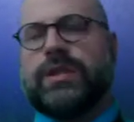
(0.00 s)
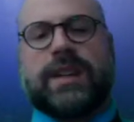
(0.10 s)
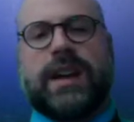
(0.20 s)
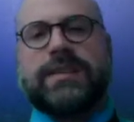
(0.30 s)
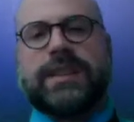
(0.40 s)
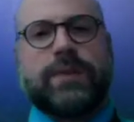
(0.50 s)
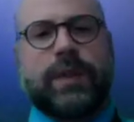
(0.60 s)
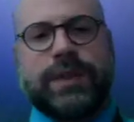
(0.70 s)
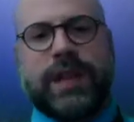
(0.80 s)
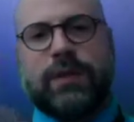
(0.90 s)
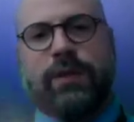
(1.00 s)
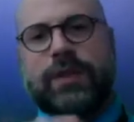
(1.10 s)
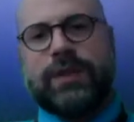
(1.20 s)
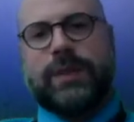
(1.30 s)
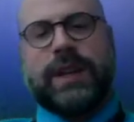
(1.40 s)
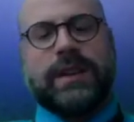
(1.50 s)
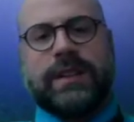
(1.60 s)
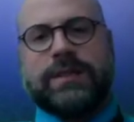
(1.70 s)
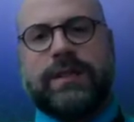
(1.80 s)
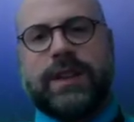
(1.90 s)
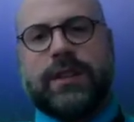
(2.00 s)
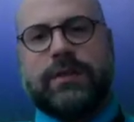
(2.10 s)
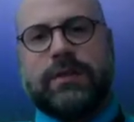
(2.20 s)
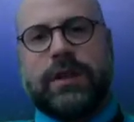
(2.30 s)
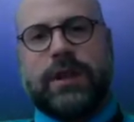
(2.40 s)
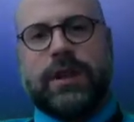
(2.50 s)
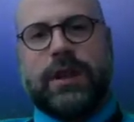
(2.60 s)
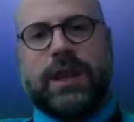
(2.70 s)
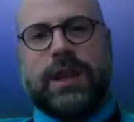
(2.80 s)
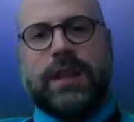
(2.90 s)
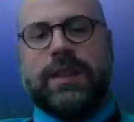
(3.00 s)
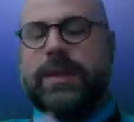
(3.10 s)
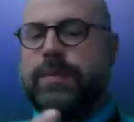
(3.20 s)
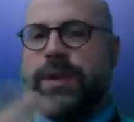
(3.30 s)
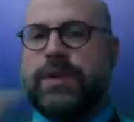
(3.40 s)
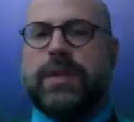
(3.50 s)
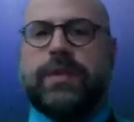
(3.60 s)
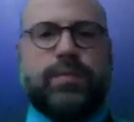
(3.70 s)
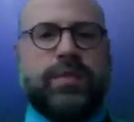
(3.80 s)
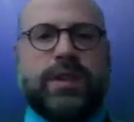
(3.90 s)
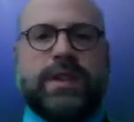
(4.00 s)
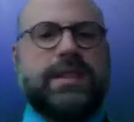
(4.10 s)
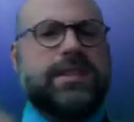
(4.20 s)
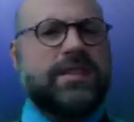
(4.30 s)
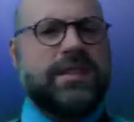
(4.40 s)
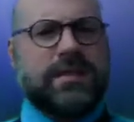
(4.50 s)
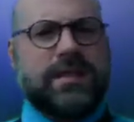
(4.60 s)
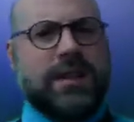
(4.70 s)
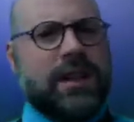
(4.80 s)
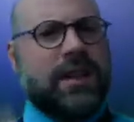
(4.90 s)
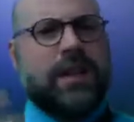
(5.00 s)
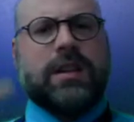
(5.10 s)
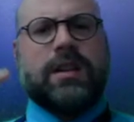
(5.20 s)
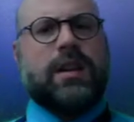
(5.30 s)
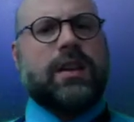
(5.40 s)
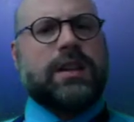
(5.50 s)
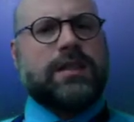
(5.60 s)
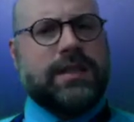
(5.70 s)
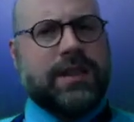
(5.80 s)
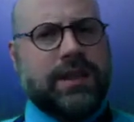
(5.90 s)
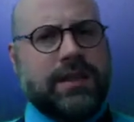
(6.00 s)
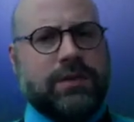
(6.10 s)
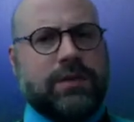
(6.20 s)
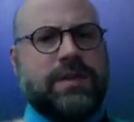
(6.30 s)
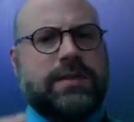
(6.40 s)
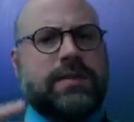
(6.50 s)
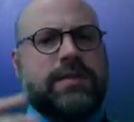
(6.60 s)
guys. That's why I put that quote at the beginning of this video. The beauty of a book is it's just a continuous